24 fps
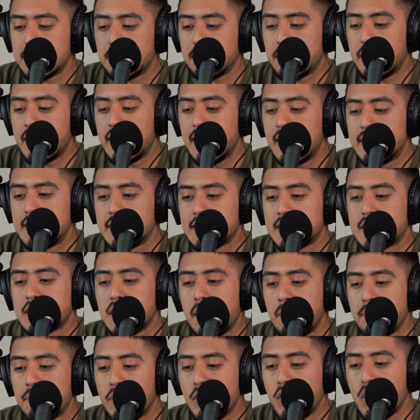but it's just
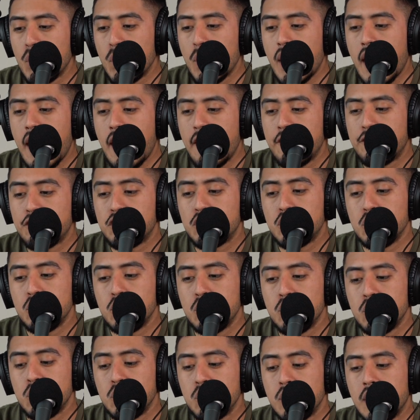something you have
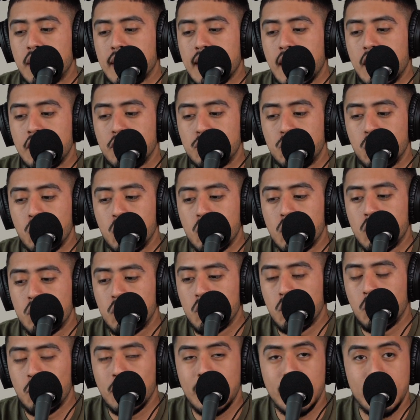to account
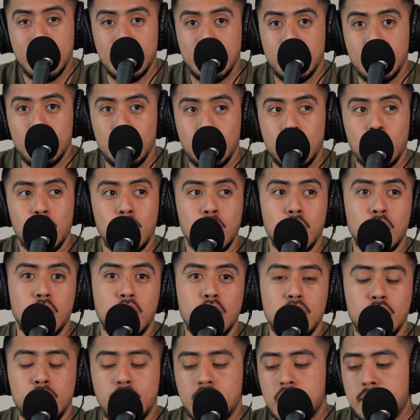for when
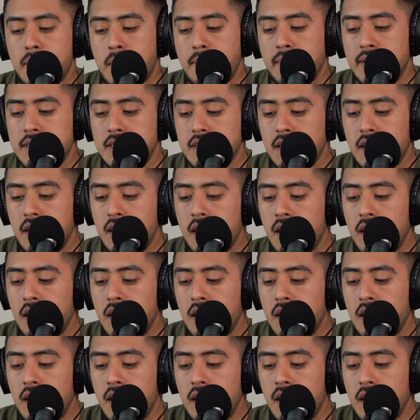you're doing apartments.